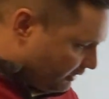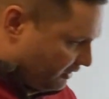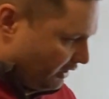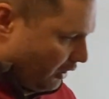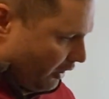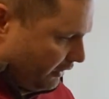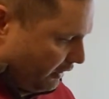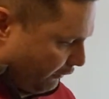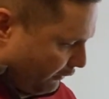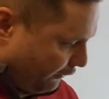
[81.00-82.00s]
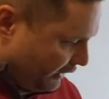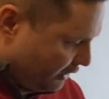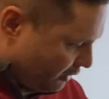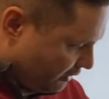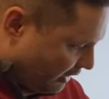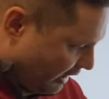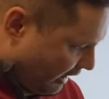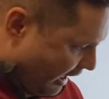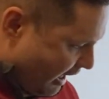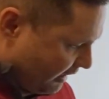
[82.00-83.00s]
can see all the different features that it
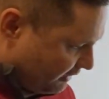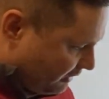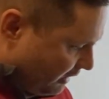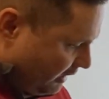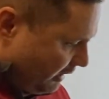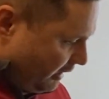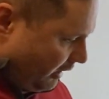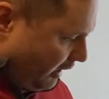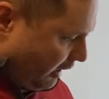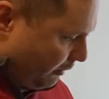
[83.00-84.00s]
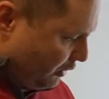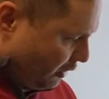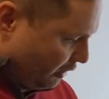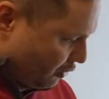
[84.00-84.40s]
has. You can